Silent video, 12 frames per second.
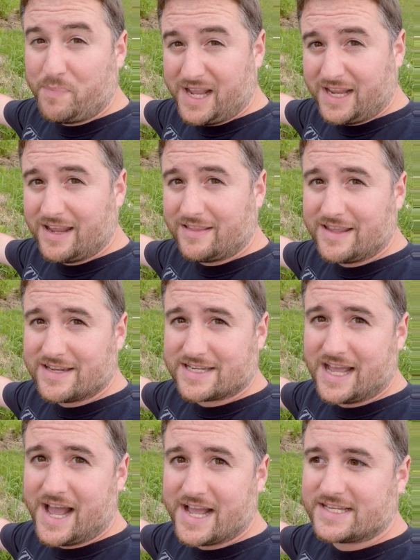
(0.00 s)
picking these
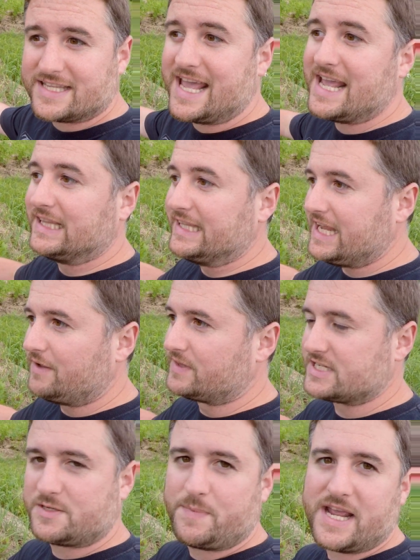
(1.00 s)
guys, they leave
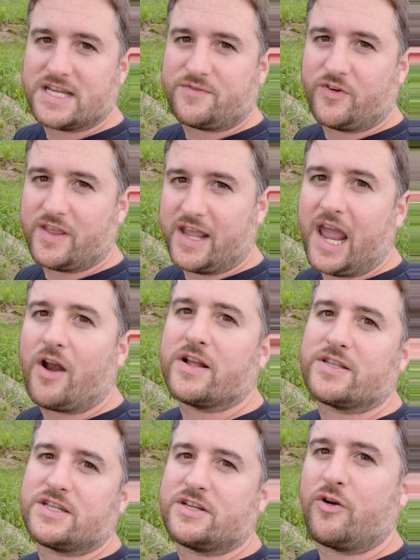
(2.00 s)
the space for the
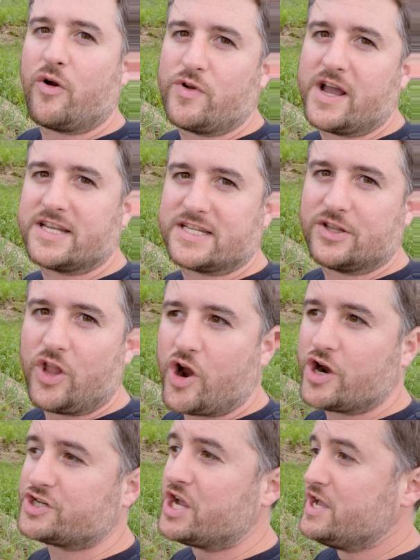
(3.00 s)
carrots to grow nice and
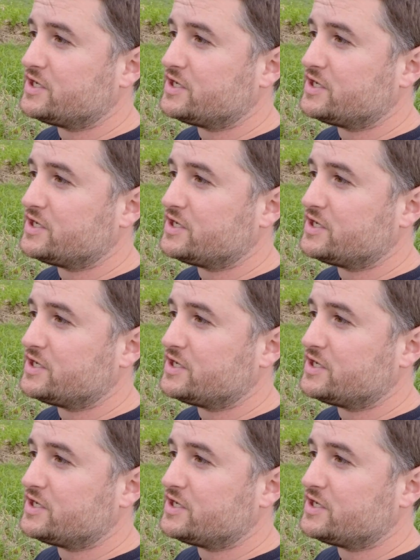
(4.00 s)
large